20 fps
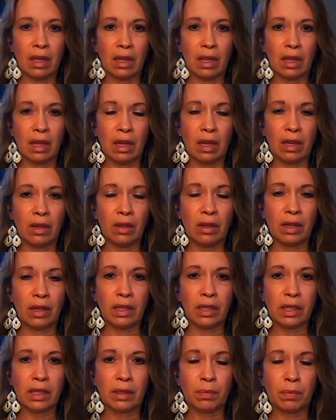And you can
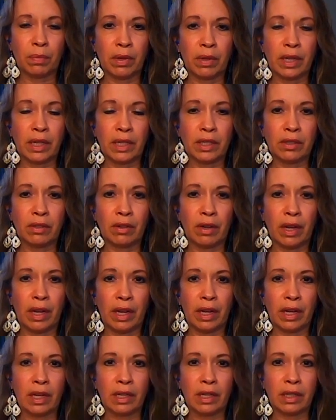just place your
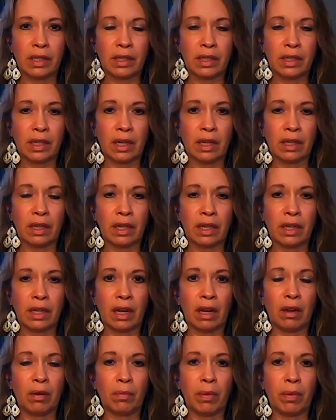hands gently
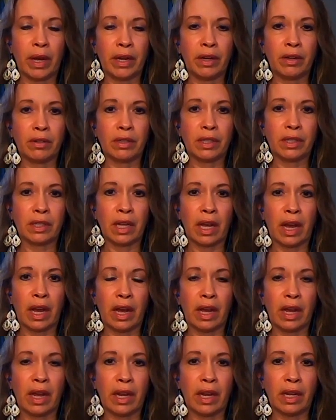down by your
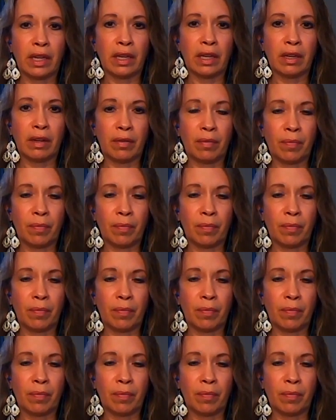side.